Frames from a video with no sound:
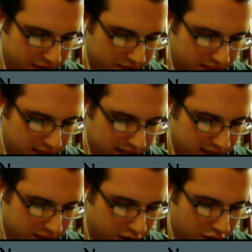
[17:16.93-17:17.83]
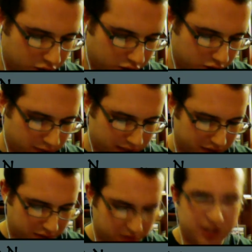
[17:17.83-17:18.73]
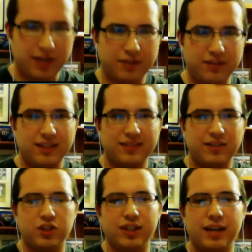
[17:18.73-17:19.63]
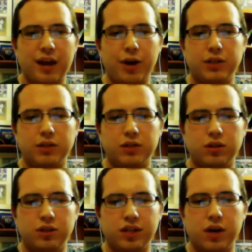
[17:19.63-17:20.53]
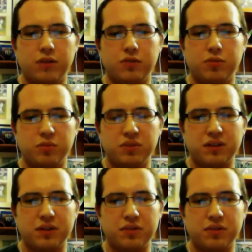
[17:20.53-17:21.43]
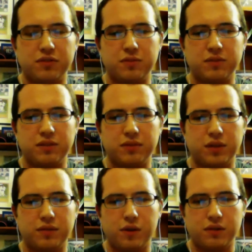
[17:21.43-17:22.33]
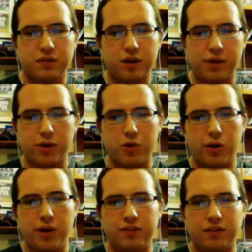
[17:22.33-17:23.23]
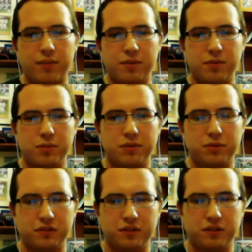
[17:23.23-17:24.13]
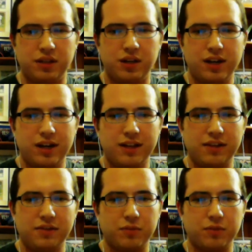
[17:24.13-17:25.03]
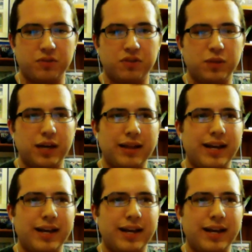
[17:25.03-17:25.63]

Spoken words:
The third big story I would say is just the character moments. I want to specifically focus on the Korra and Asami moments we see in these episodes because we got